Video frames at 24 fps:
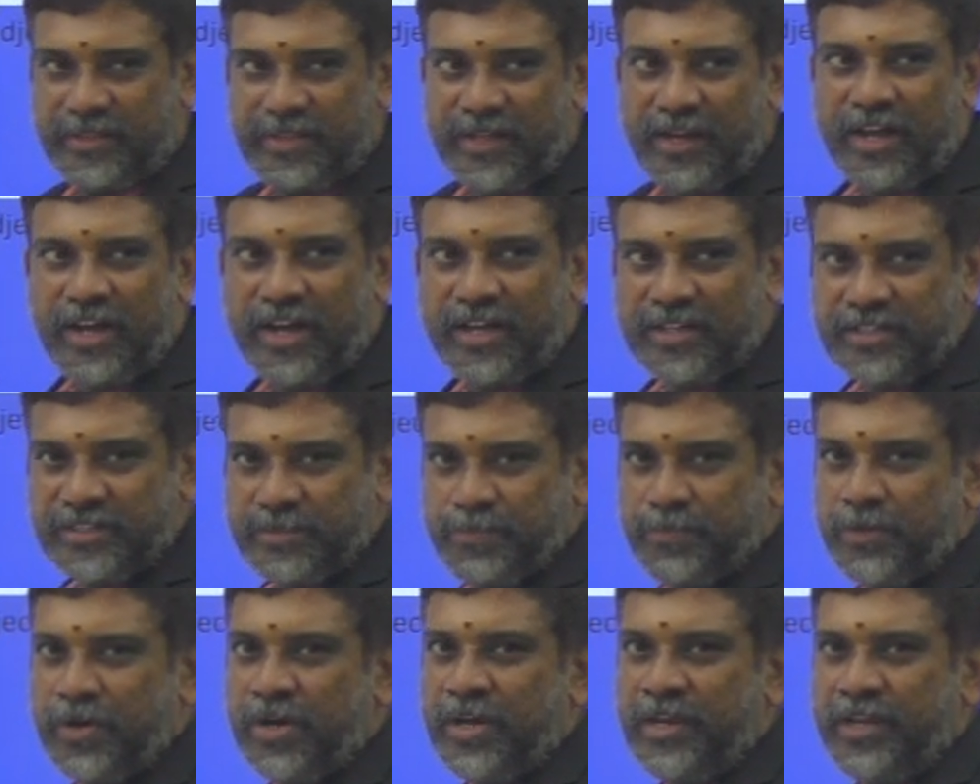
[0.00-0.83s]
The
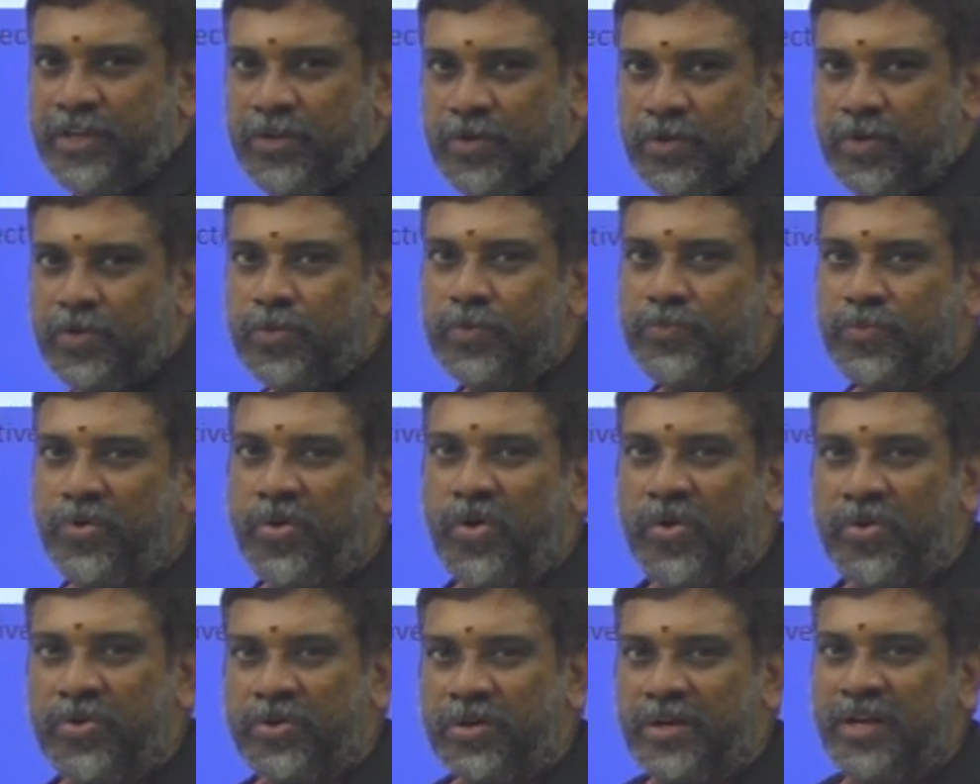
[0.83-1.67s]
last boy who
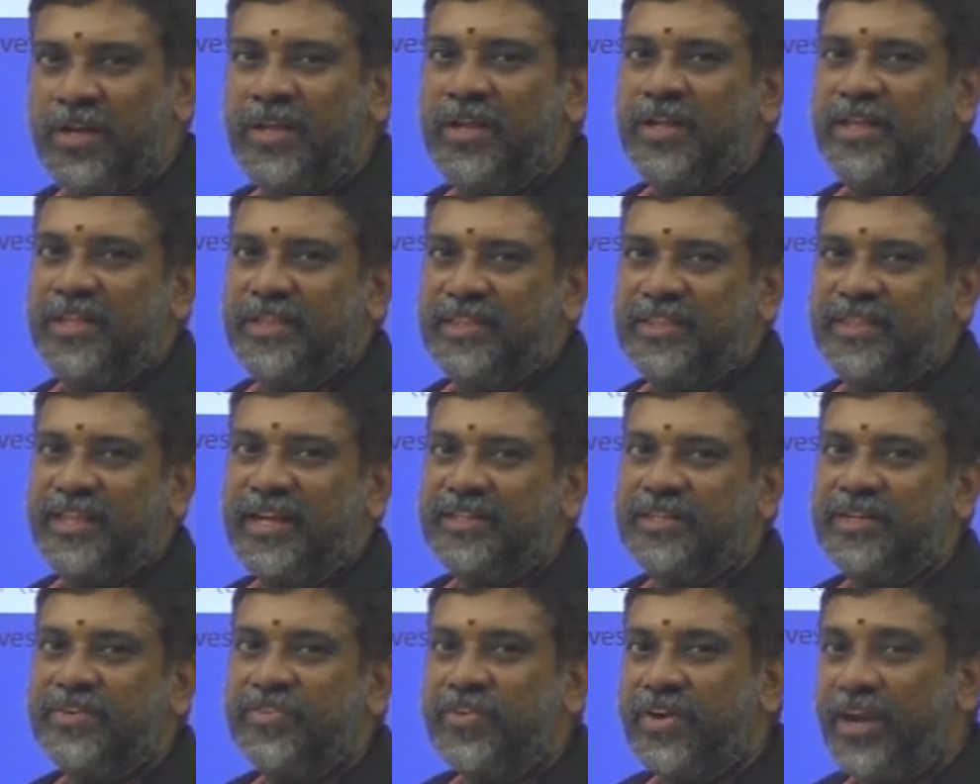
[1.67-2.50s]
wore
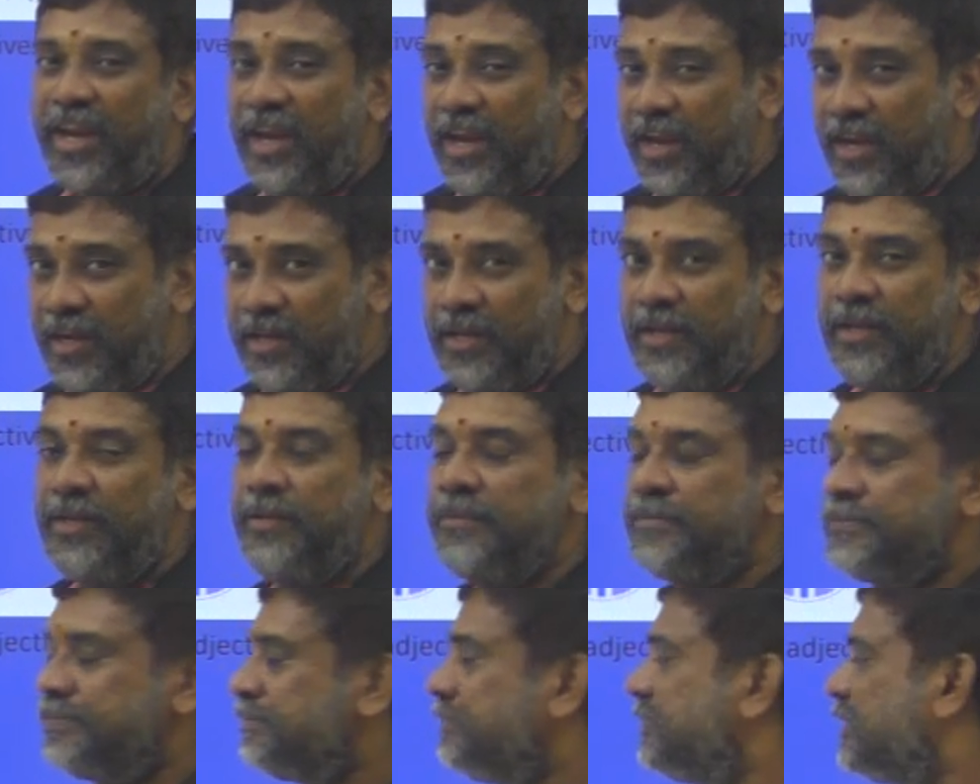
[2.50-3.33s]
the
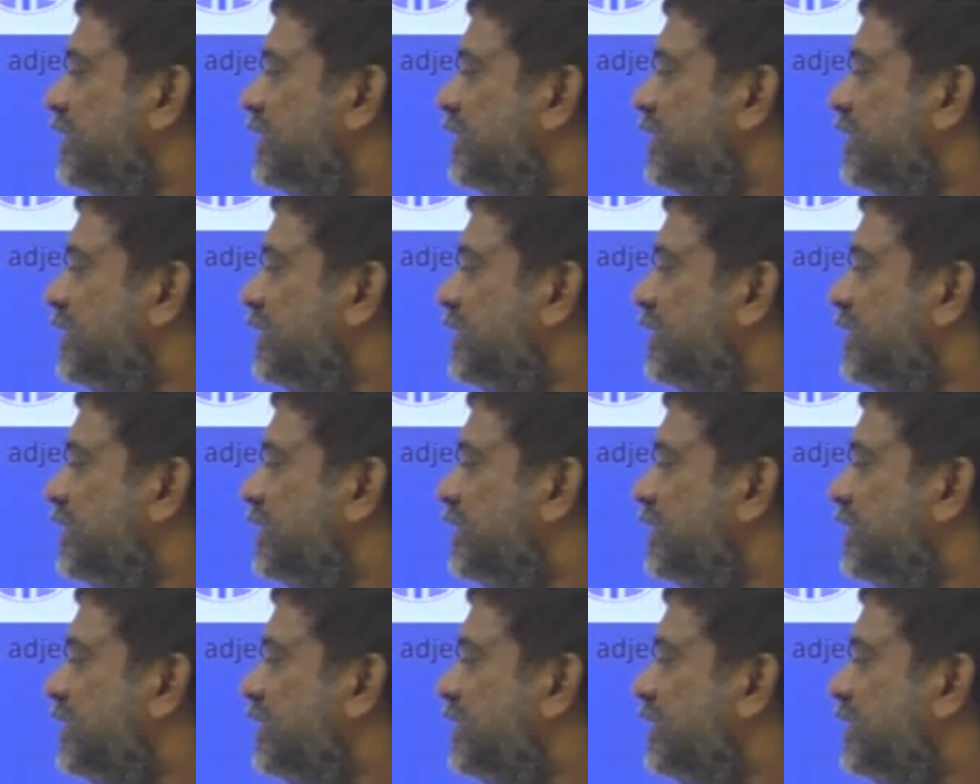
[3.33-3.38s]
green